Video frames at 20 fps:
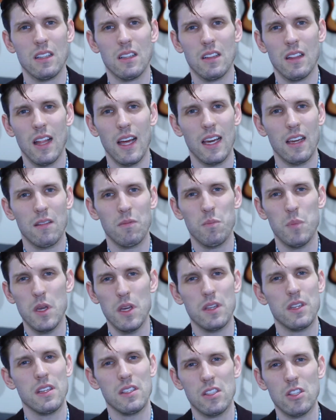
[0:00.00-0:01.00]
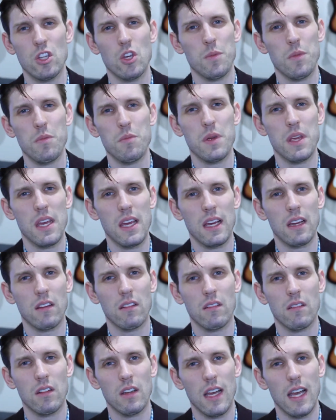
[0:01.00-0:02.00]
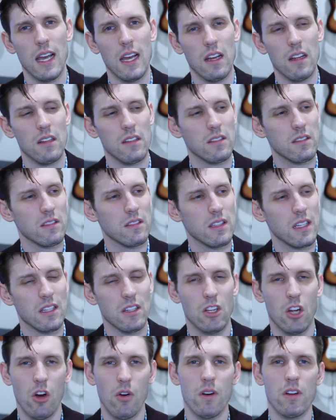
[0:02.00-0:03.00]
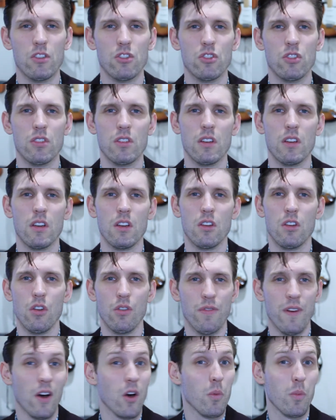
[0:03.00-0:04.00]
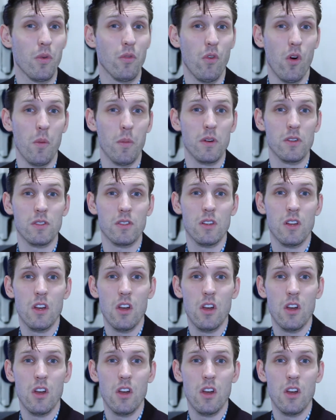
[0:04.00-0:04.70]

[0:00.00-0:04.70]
Like, be a decent human being and encourage your fellow performers.